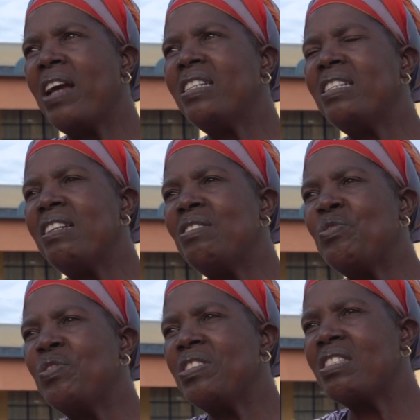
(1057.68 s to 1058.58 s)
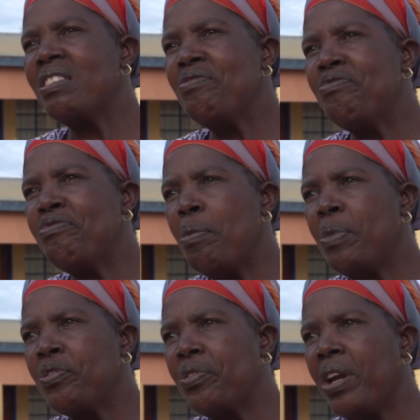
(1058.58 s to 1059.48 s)
I didn't receive
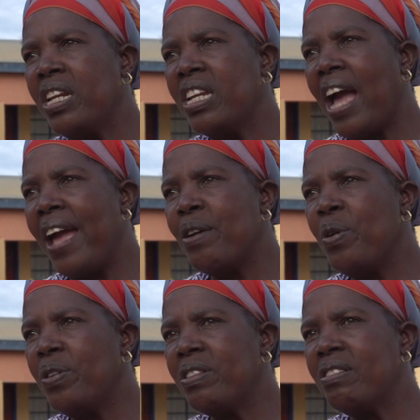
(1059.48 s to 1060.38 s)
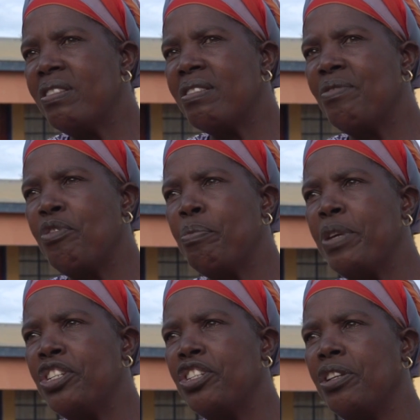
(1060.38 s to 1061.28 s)
formal training. I got this
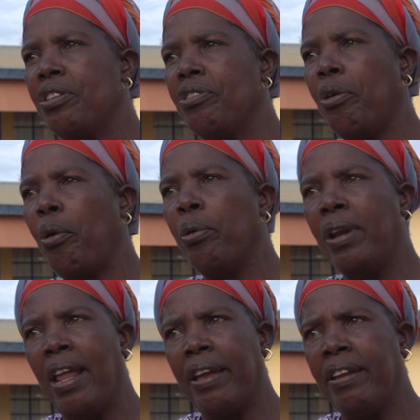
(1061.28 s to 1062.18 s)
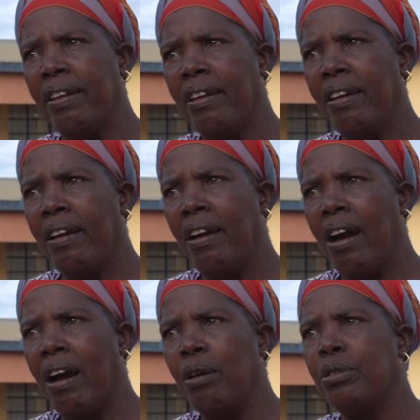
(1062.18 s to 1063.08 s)
information online.
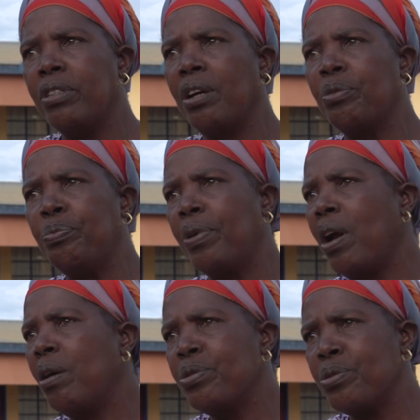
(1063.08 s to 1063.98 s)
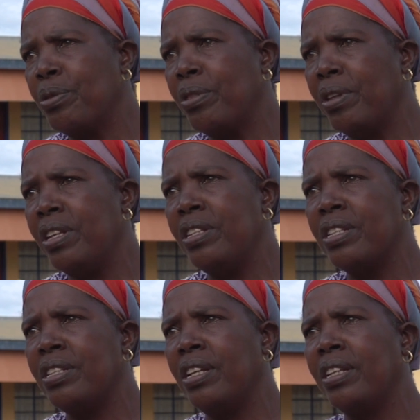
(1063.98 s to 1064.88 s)
I would browse on the
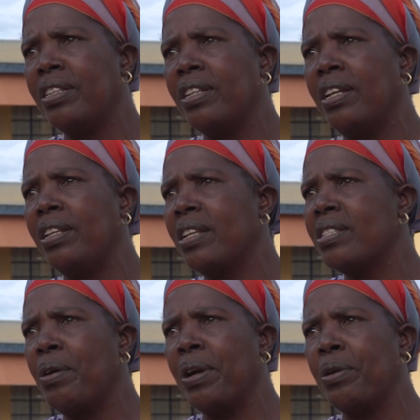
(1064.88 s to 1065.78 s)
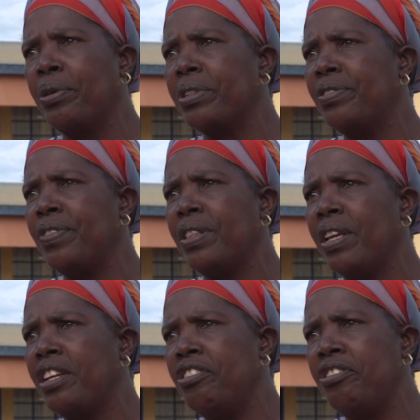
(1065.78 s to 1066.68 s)
internet, and that's how I got even
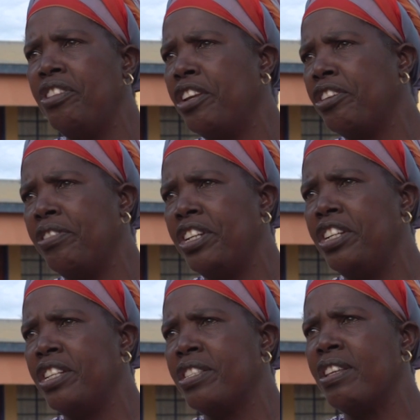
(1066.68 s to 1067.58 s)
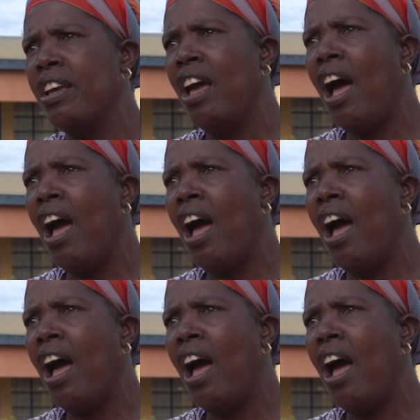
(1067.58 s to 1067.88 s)
the ingredients.